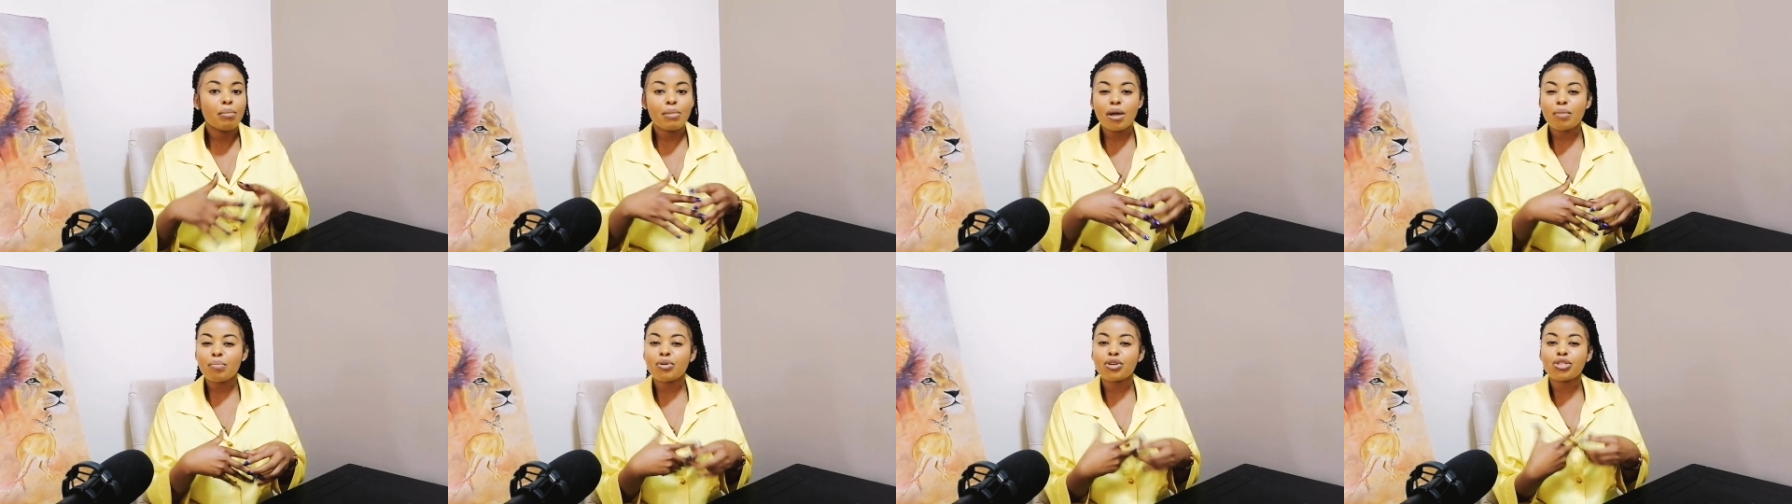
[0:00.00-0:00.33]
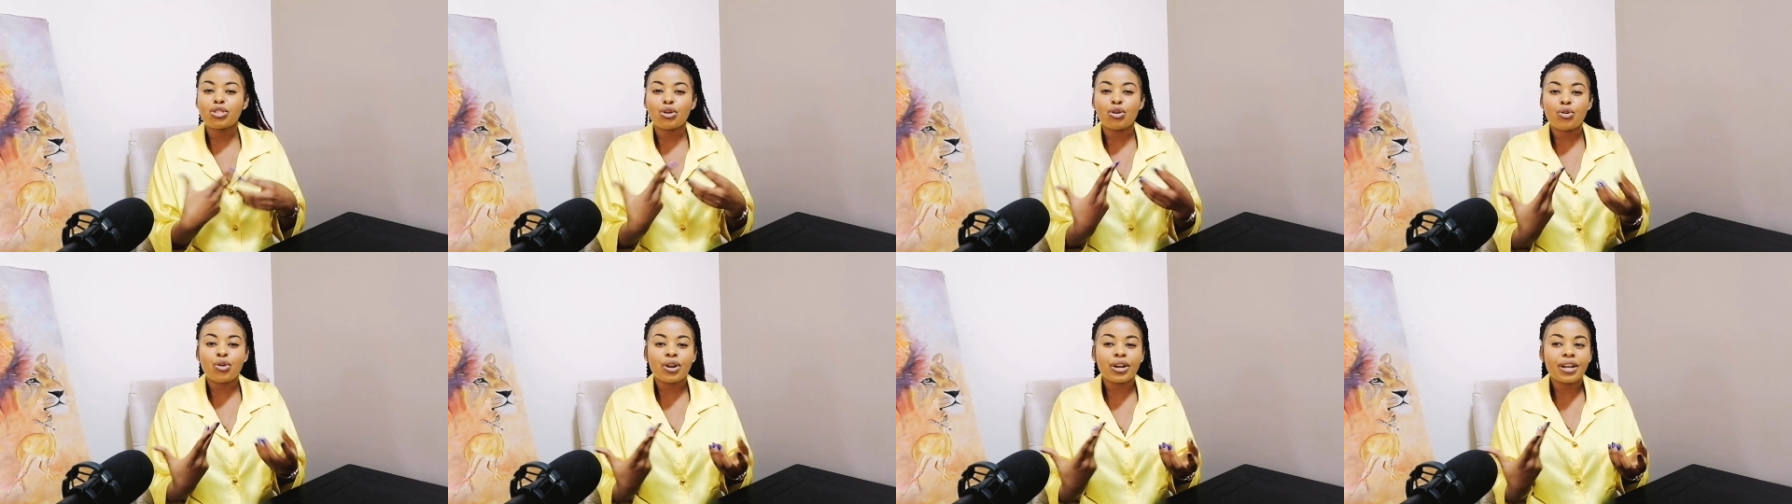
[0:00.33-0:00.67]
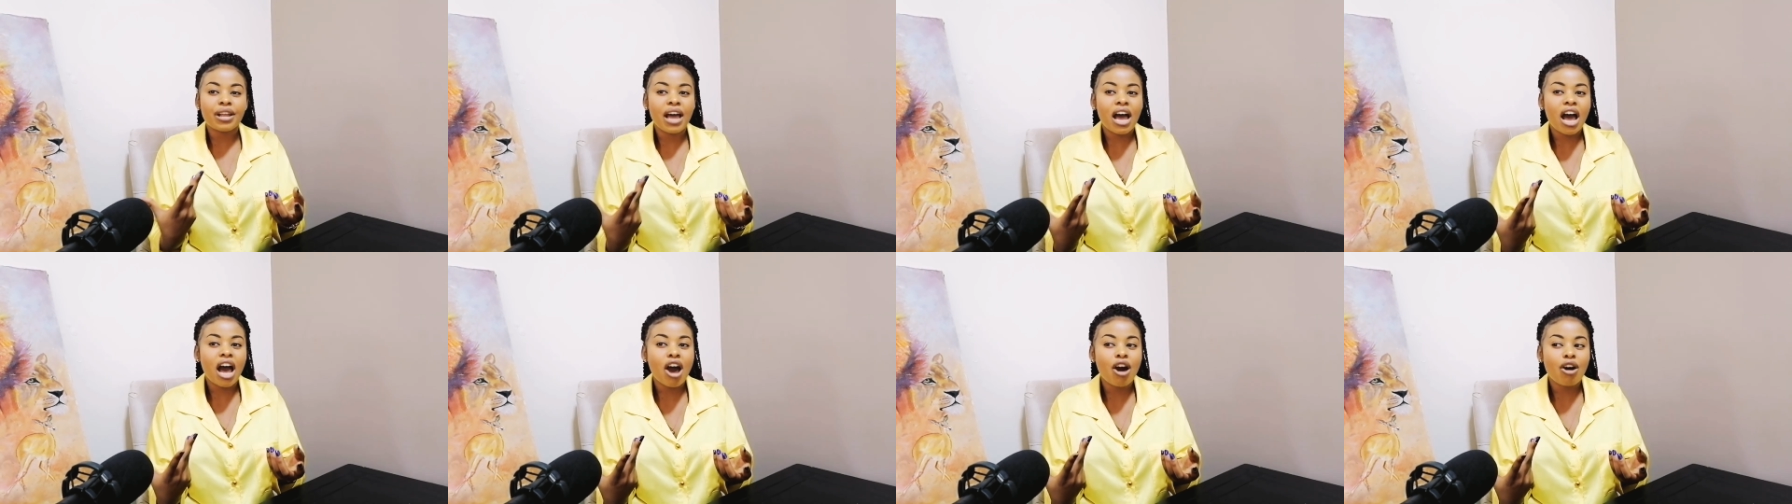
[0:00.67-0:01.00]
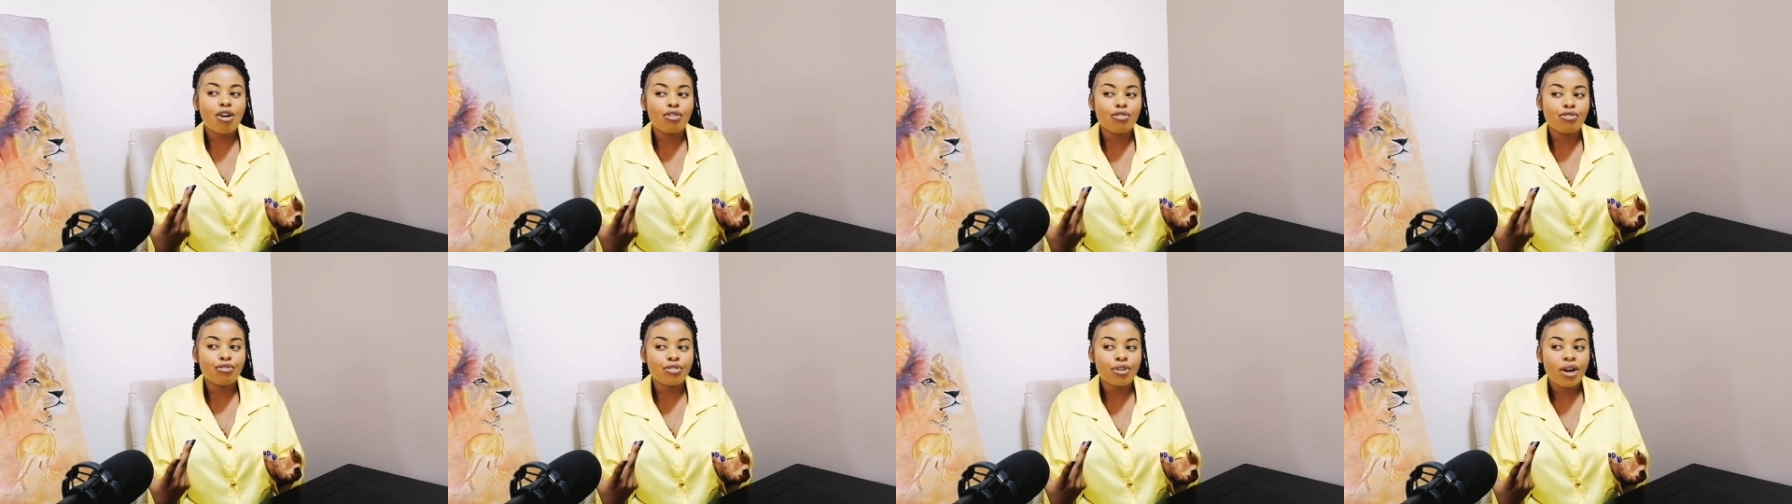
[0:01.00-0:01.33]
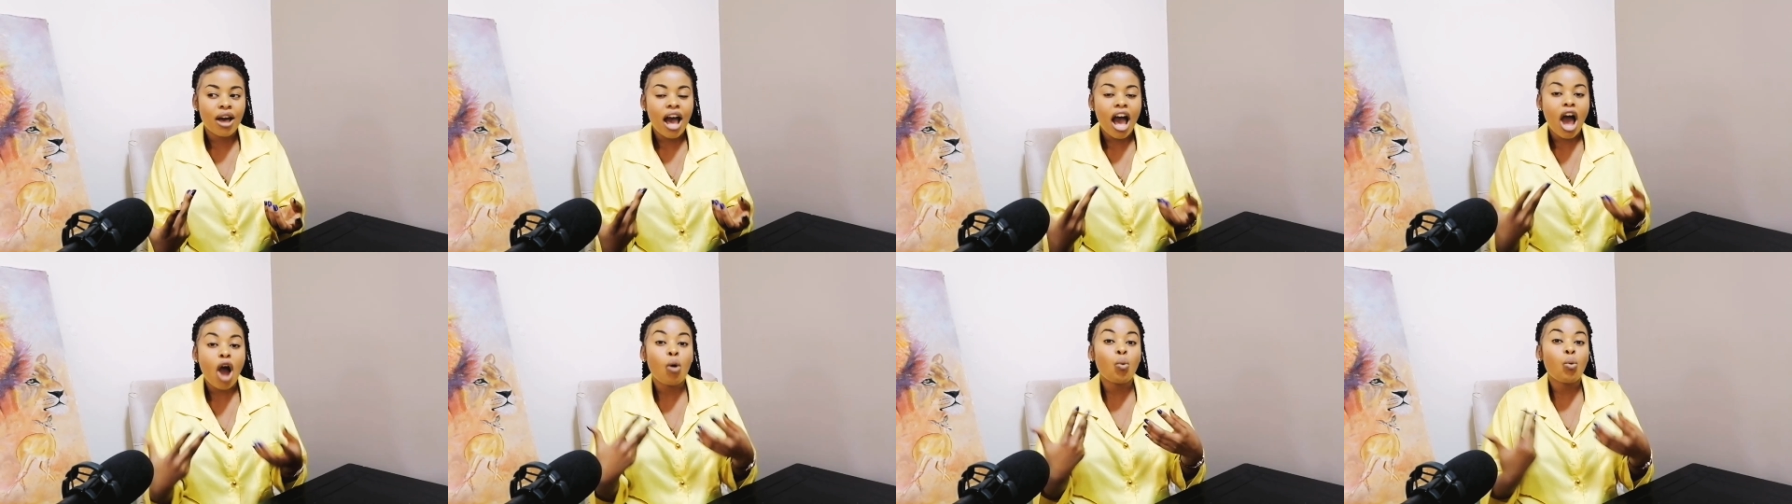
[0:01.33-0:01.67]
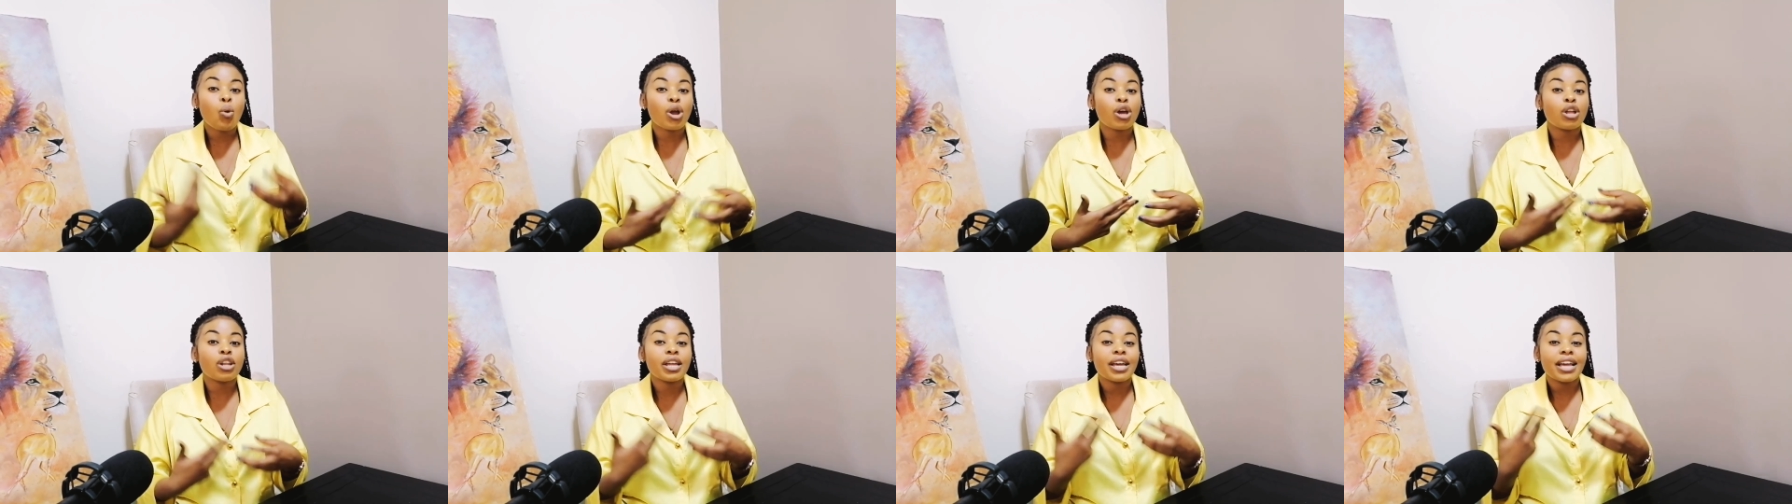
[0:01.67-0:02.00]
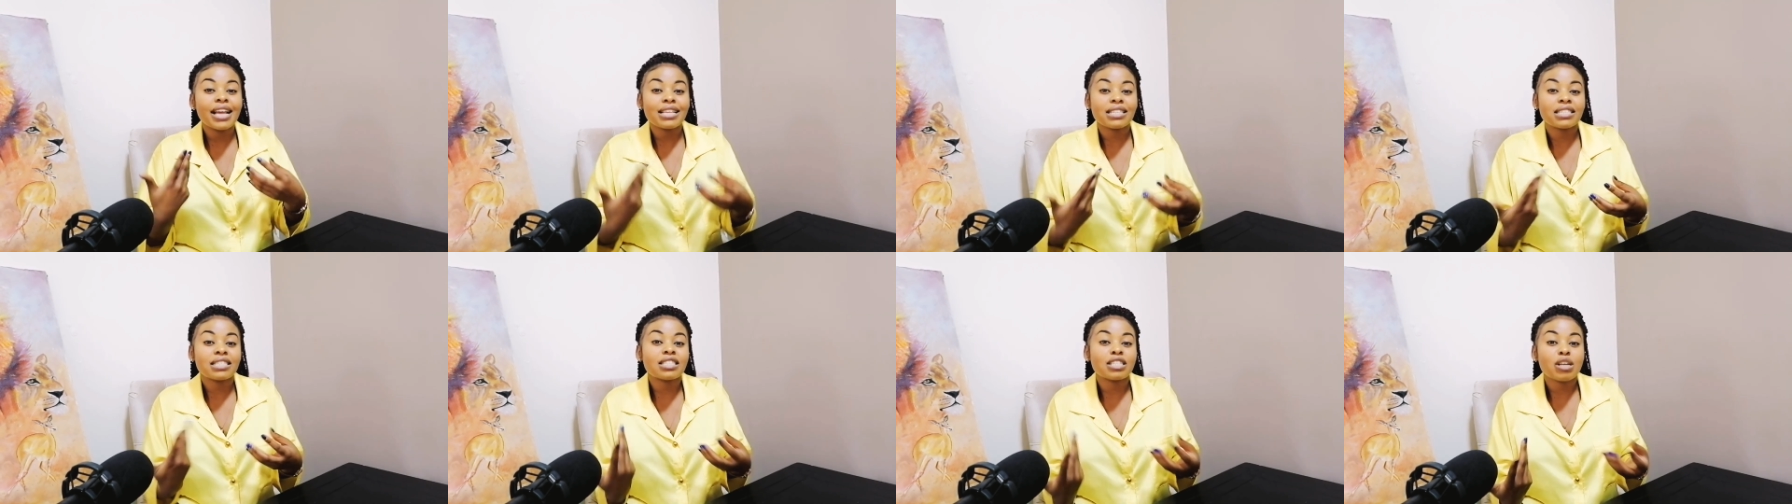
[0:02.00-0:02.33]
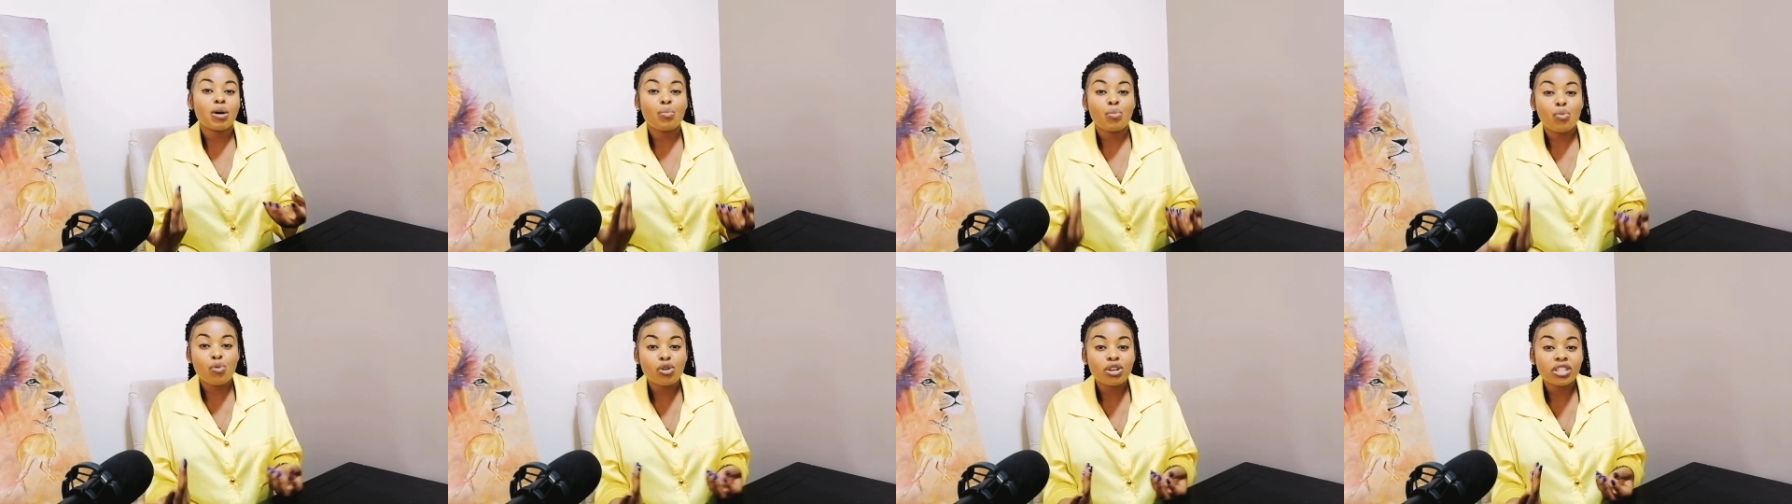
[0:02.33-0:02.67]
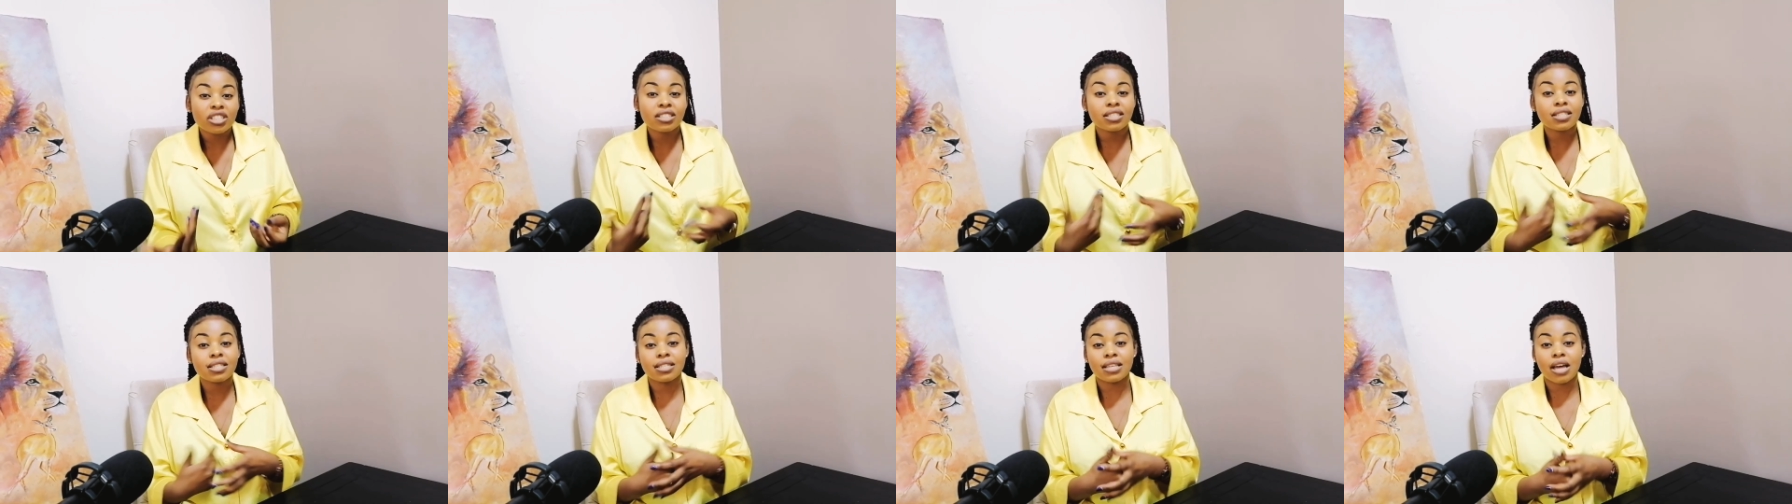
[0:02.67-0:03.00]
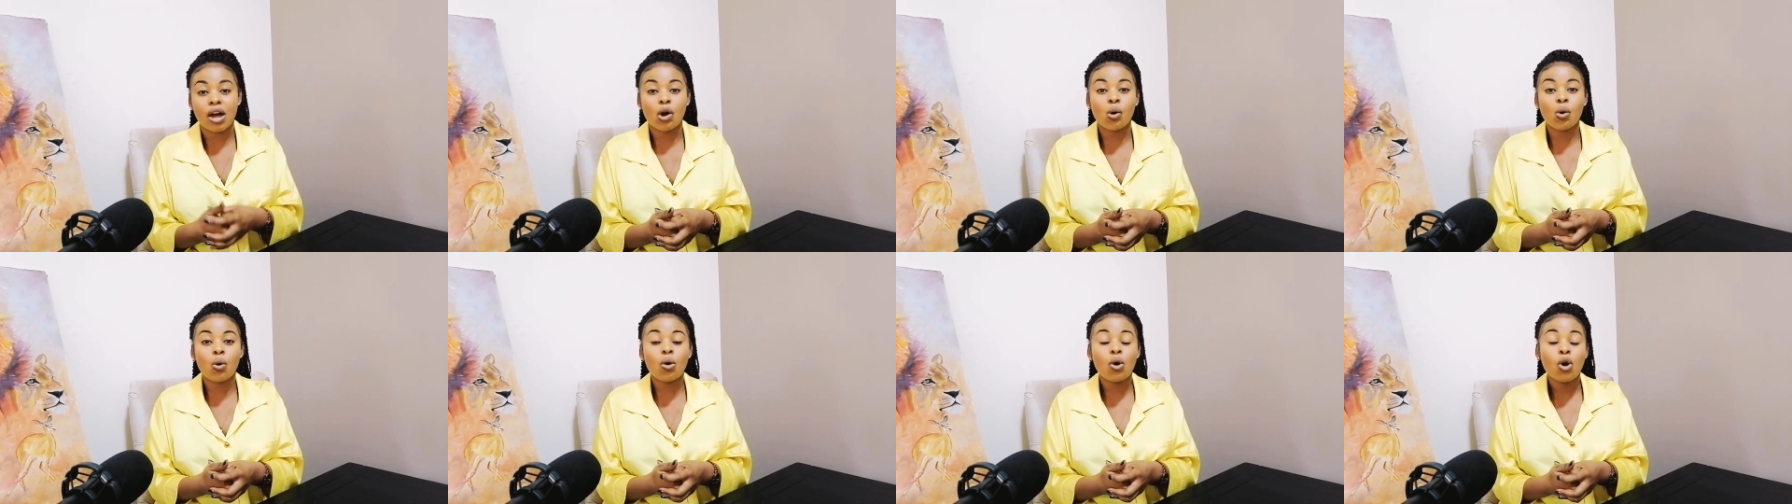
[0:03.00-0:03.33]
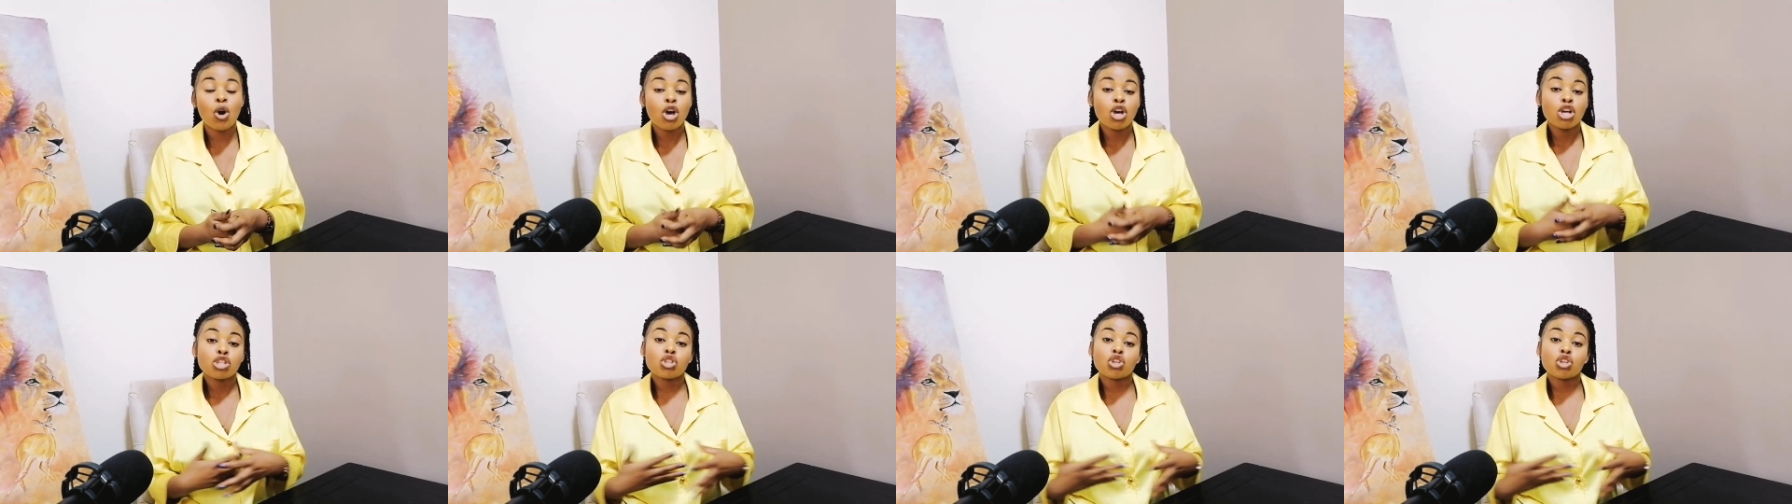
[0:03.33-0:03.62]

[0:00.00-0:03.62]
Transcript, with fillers: maybe they already have a well established circle,